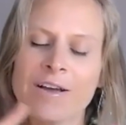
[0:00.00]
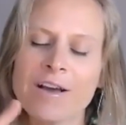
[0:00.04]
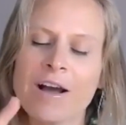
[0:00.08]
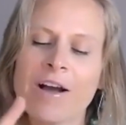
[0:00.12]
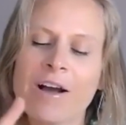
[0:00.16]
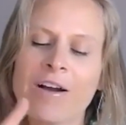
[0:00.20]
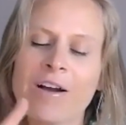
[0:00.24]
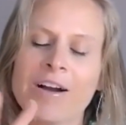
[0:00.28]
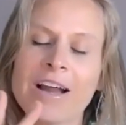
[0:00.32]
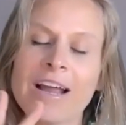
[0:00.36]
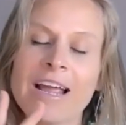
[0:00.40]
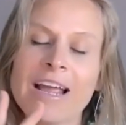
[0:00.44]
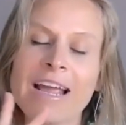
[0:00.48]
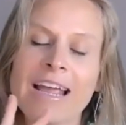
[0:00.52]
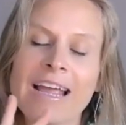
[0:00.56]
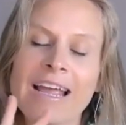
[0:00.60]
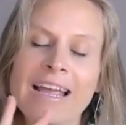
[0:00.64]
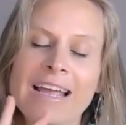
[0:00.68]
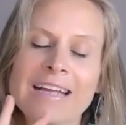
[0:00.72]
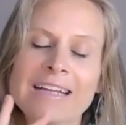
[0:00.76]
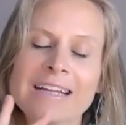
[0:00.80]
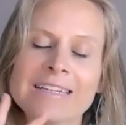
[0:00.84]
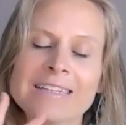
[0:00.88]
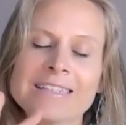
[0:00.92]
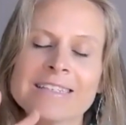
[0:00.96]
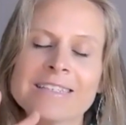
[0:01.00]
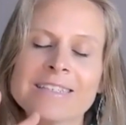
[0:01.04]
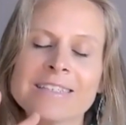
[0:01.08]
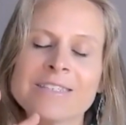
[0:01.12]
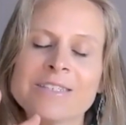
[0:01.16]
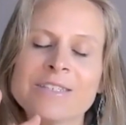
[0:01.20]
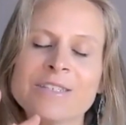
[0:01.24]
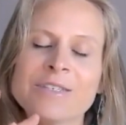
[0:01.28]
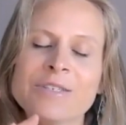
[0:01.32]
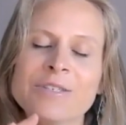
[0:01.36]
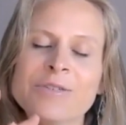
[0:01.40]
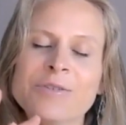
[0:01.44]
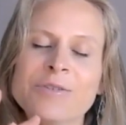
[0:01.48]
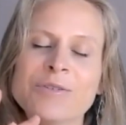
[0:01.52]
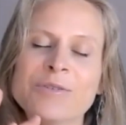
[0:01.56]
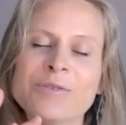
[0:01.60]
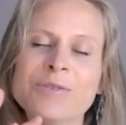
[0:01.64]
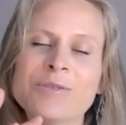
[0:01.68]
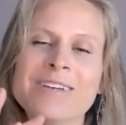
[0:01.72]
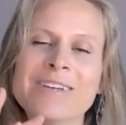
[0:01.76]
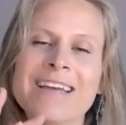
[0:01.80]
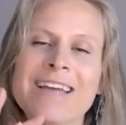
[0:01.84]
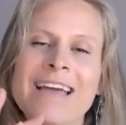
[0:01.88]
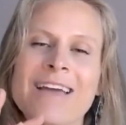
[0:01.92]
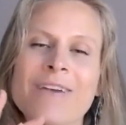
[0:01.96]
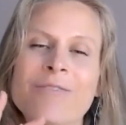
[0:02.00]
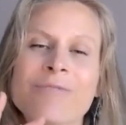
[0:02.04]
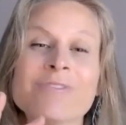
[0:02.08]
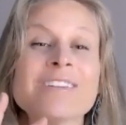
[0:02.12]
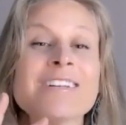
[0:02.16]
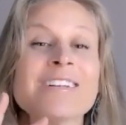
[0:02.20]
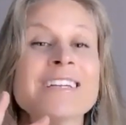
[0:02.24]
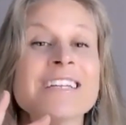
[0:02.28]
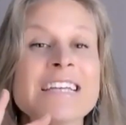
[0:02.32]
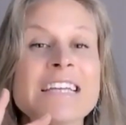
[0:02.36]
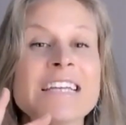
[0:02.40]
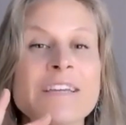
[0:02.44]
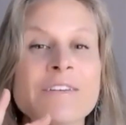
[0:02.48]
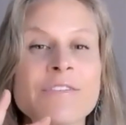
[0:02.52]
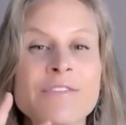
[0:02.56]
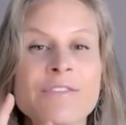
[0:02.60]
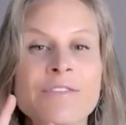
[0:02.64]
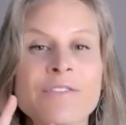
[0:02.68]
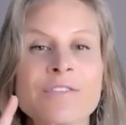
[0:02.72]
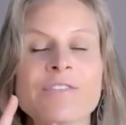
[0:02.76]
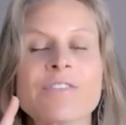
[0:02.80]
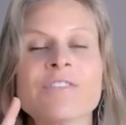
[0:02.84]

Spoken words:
our hands to get relief